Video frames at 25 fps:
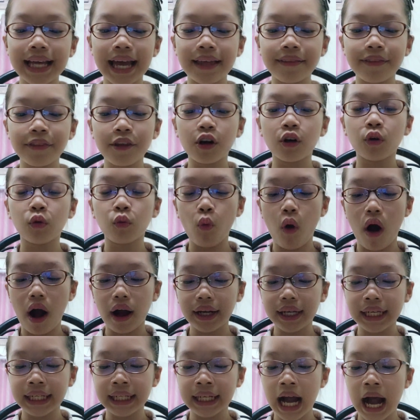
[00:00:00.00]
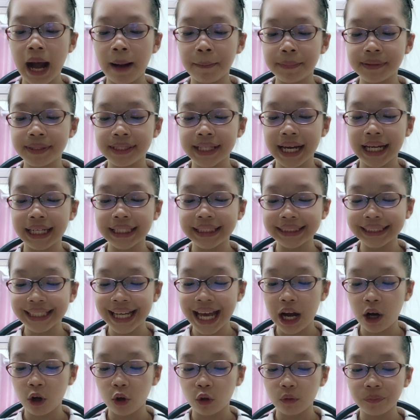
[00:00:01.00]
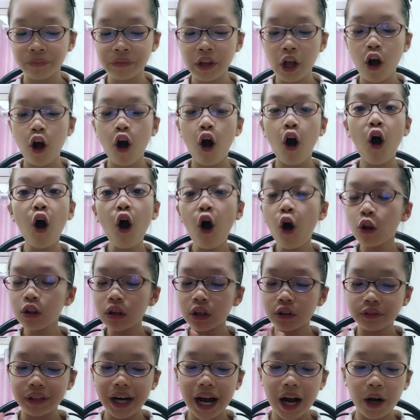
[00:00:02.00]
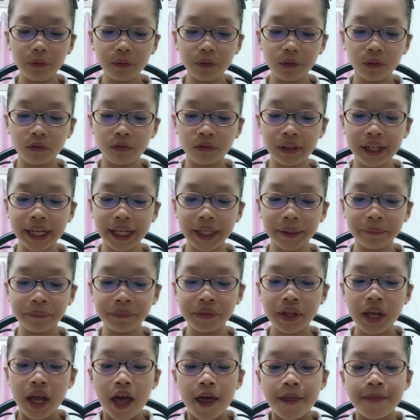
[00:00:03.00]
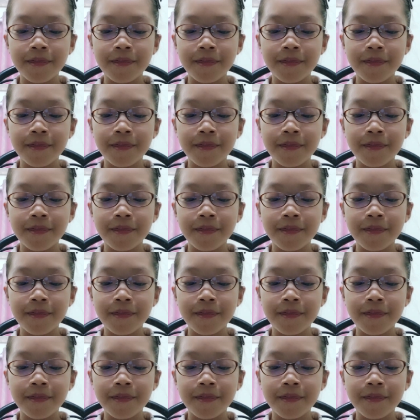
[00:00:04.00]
and they're walking upside down all around the ring.